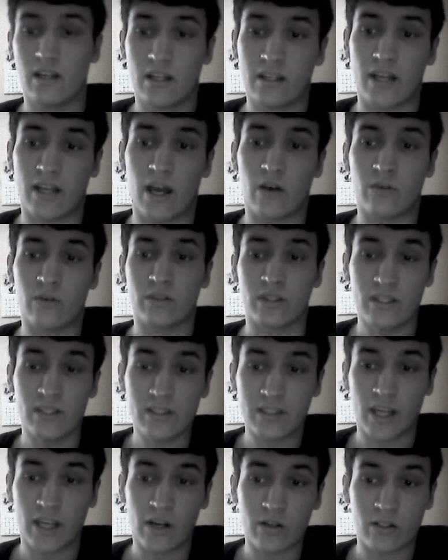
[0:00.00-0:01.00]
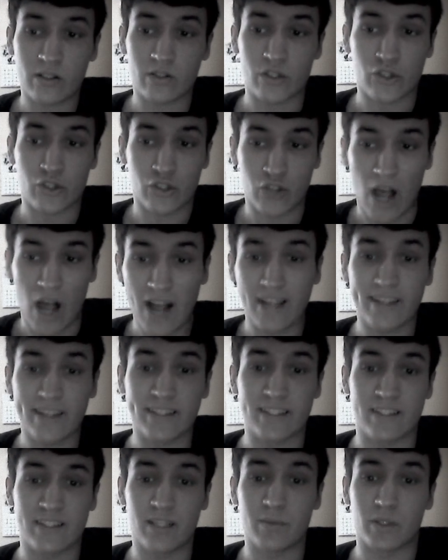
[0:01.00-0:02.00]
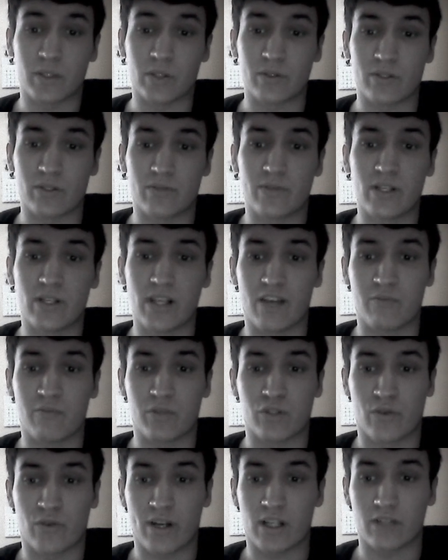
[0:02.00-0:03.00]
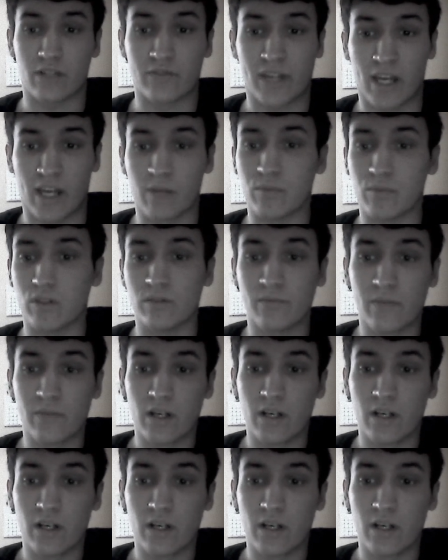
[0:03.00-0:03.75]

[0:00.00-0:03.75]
Now, this character is shockingly similar to his real-life portrayal of Campbell.